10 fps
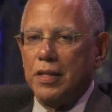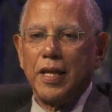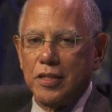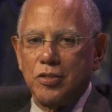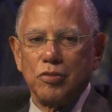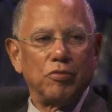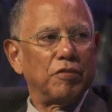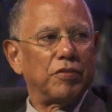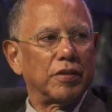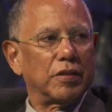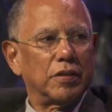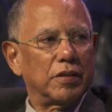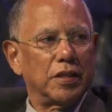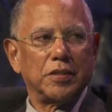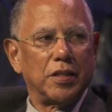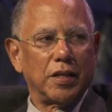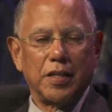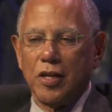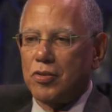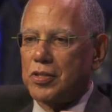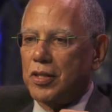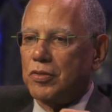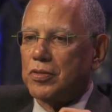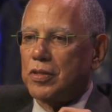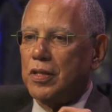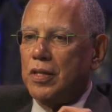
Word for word: that's terrific. Let's not kid ourselves.